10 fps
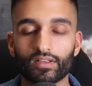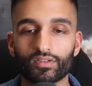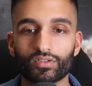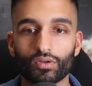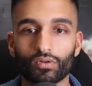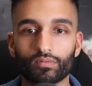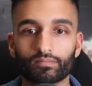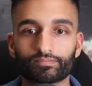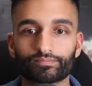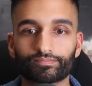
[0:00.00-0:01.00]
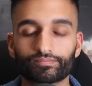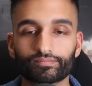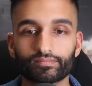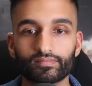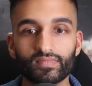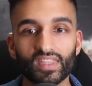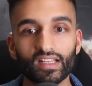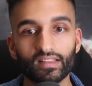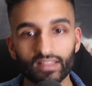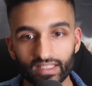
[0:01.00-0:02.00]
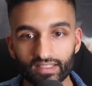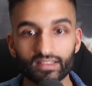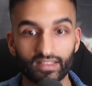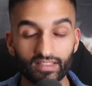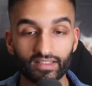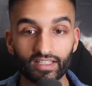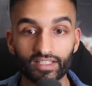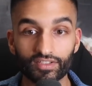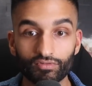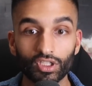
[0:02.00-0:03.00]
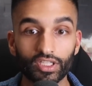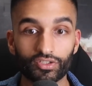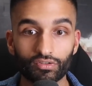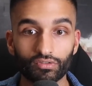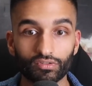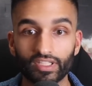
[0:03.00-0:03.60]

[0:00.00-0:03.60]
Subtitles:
So this is really true.